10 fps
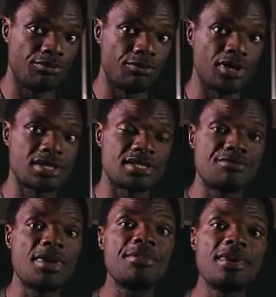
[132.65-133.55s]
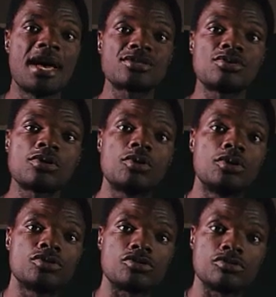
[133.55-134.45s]
but maybe has not
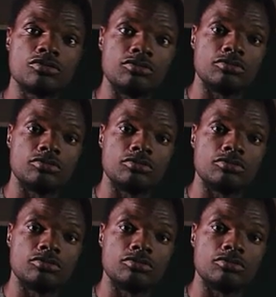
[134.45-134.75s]
gone to